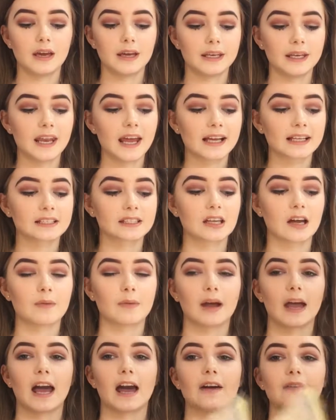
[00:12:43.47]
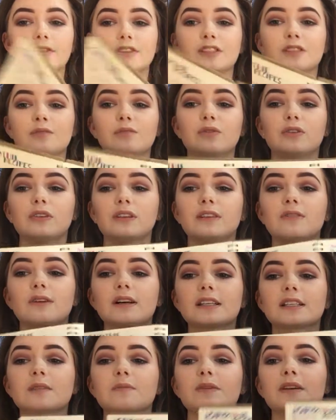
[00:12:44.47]
Next up, I have smoothie
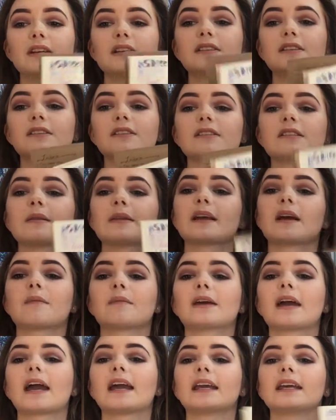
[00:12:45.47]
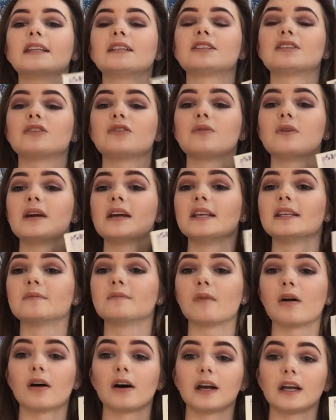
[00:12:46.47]
recipes, because something I'm getting into is
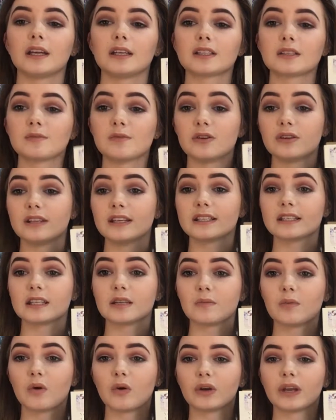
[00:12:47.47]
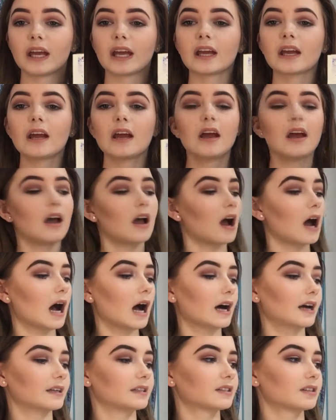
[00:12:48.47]
my smoothies in the morning.
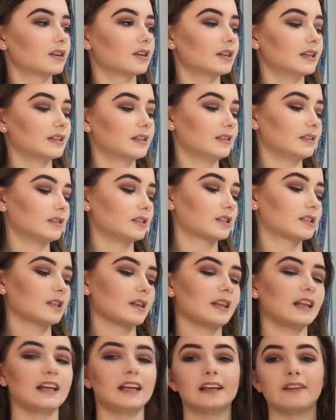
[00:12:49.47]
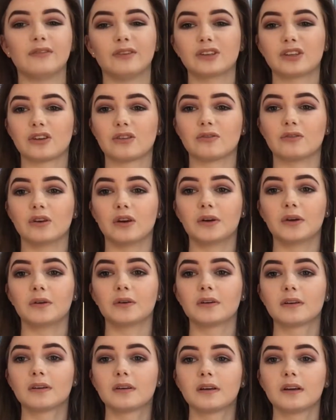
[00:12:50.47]
So this is just something, if I don't know
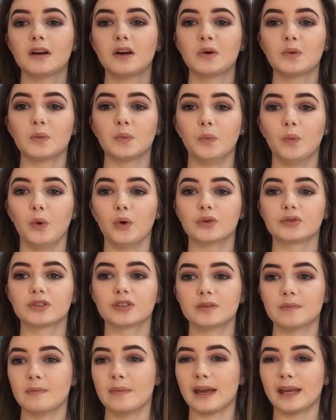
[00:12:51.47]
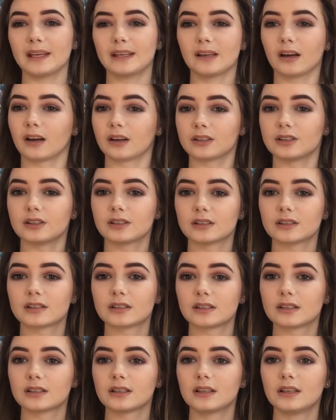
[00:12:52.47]
what to make, I can
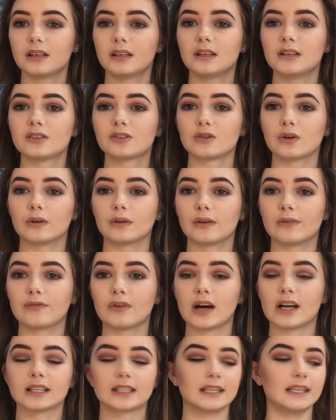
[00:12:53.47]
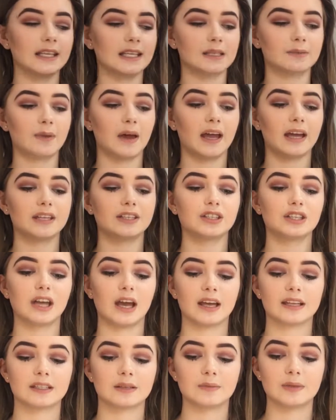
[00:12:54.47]
just sort of refer to this page and
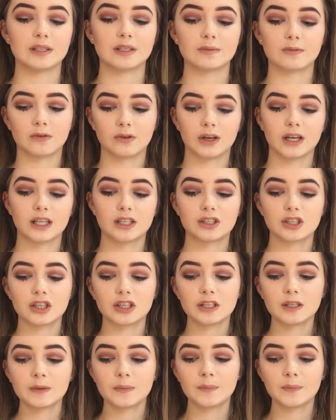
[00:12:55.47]
get some inspiration.